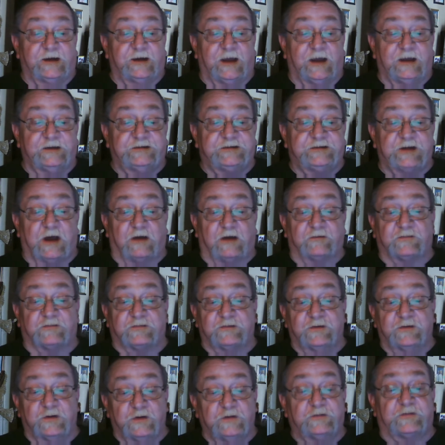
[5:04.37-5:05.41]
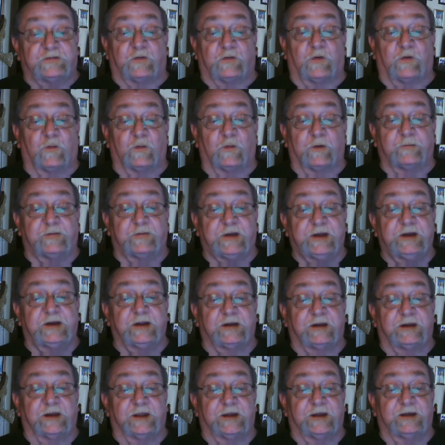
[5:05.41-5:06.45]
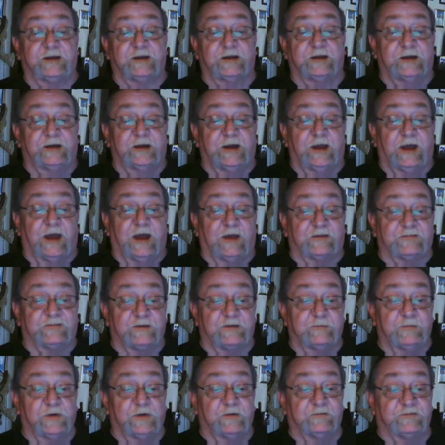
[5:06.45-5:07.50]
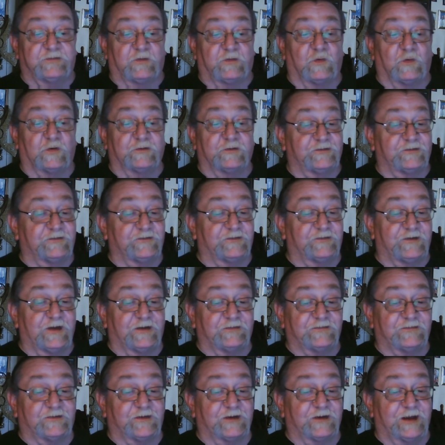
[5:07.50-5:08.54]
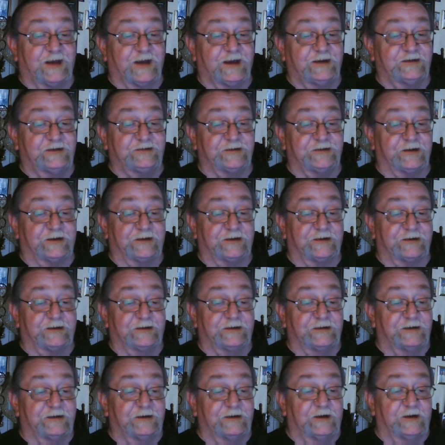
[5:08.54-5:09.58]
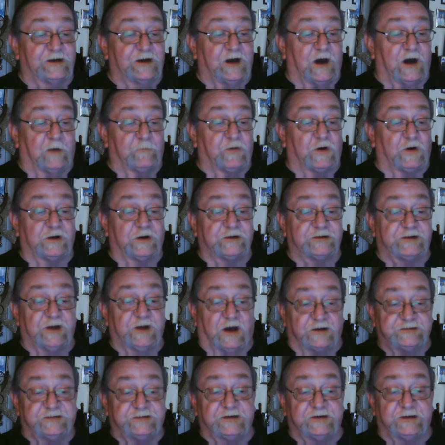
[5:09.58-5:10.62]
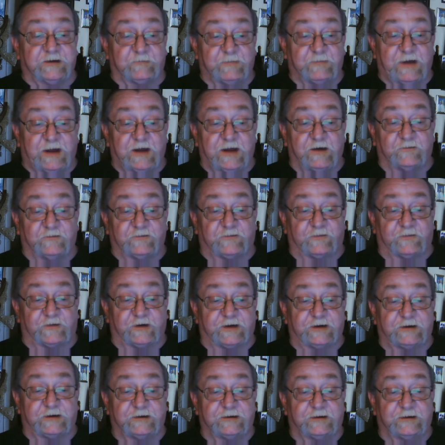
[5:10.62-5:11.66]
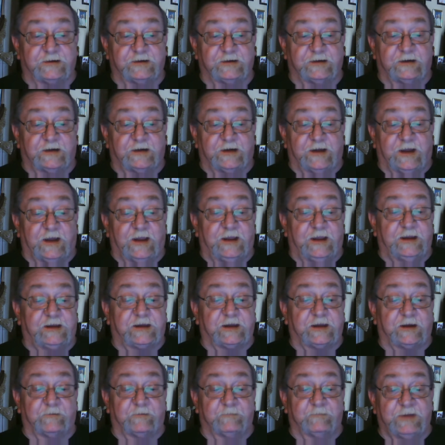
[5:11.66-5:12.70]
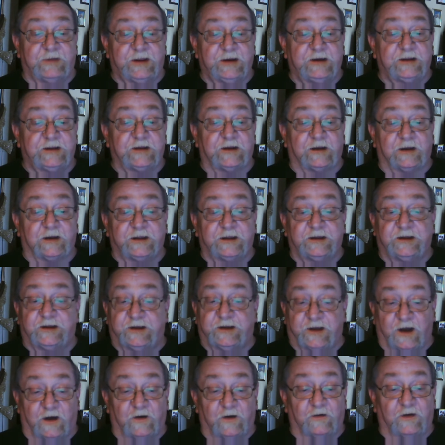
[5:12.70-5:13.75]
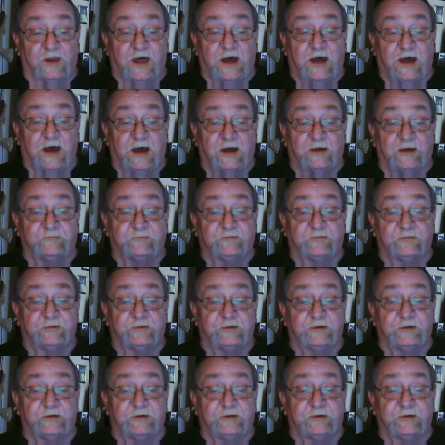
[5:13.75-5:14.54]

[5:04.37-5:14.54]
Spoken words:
he shouts neutral repeatedly as he moves towards his destination. Upon touching the boundary, he can immediately go live